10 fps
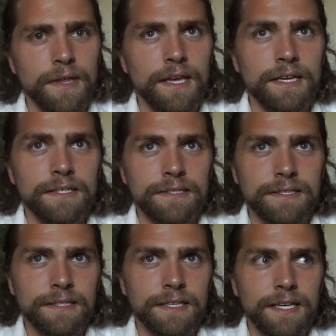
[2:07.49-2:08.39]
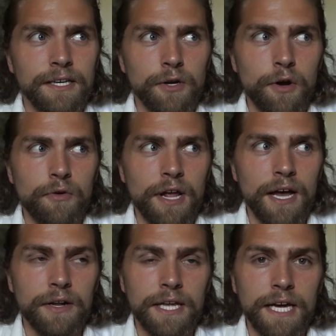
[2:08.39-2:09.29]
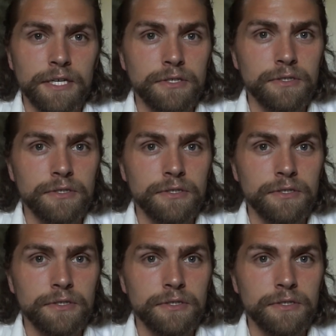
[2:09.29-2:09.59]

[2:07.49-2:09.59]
is, in all reality, I